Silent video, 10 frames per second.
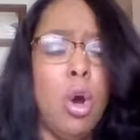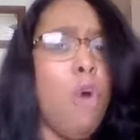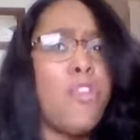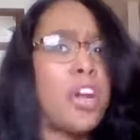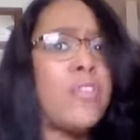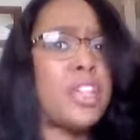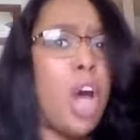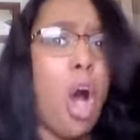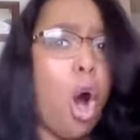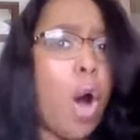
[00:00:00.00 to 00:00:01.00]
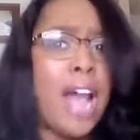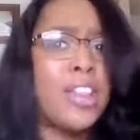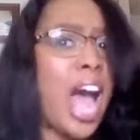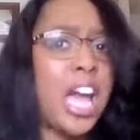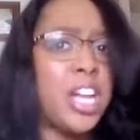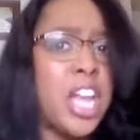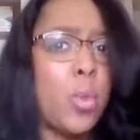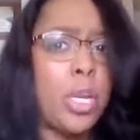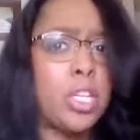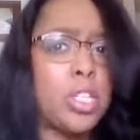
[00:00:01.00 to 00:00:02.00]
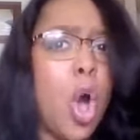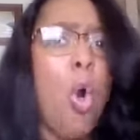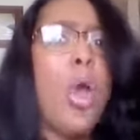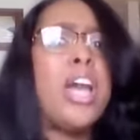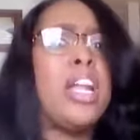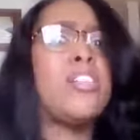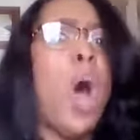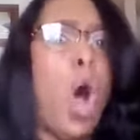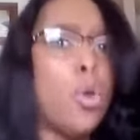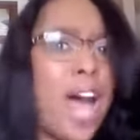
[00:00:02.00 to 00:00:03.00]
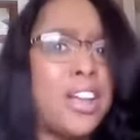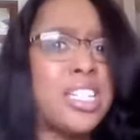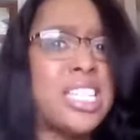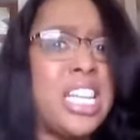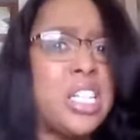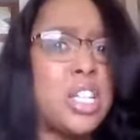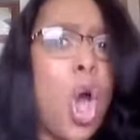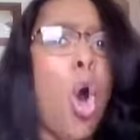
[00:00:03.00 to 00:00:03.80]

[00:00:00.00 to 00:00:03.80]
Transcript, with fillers: Who forgiveth all thy iniquities, who healeth all thy diseases,